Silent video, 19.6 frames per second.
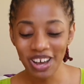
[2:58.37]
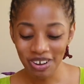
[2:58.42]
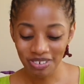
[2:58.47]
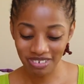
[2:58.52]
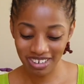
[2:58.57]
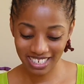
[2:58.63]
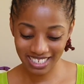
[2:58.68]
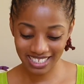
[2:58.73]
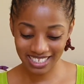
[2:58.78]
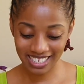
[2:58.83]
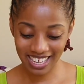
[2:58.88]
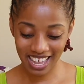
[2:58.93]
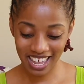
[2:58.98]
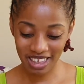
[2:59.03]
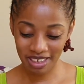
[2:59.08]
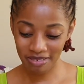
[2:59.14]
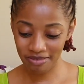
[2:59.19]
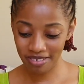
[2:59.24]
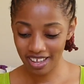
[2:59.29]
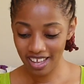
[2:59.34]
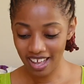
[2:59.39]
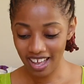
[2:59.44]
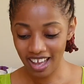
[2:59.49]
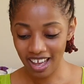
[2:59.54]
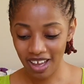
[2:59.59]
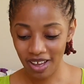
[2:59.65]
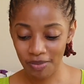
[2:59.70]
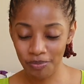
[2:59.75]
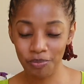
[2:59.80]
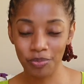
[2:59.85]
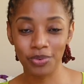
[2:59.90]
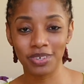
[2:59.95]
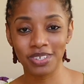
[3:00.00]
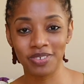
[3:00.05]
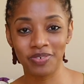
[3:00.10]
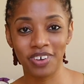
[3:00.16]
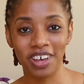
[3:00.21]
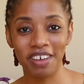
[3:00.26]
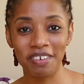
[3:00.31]
One time and
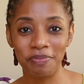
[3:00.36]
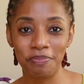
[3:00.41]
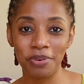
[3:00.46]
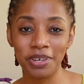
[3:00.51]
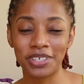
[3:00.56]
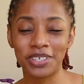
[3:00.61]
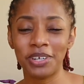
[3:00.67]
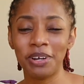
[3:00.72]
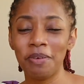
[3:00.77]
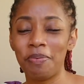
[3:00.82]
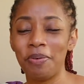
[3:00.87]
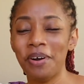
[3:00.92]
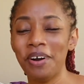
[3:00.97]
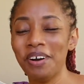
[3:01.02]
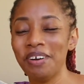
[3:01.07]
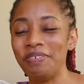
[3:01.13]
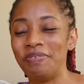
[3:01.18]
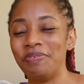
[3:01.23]
post 5 pictures on